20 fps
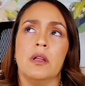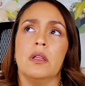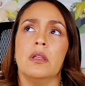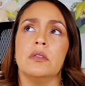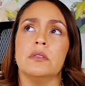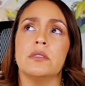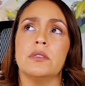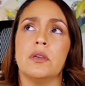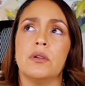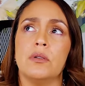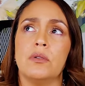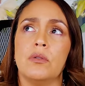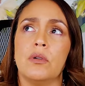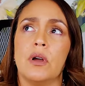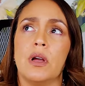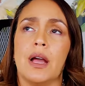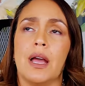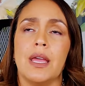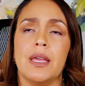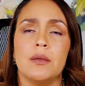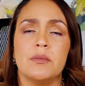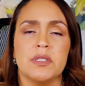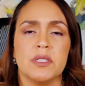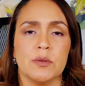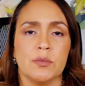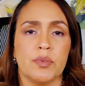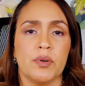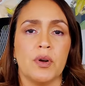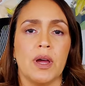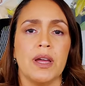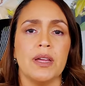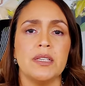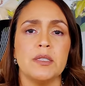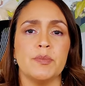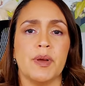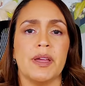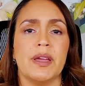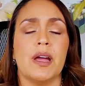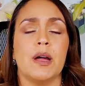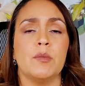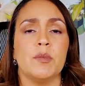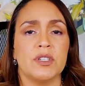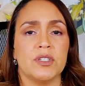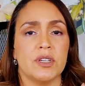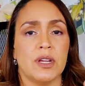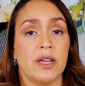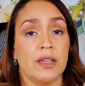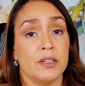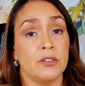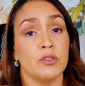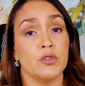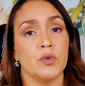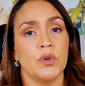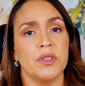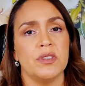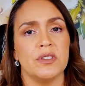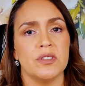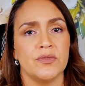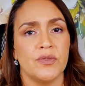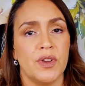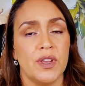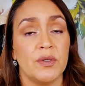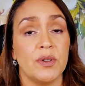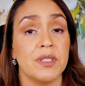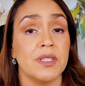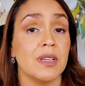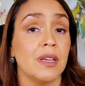So I am surprised by how much I enjoyed this fragrance.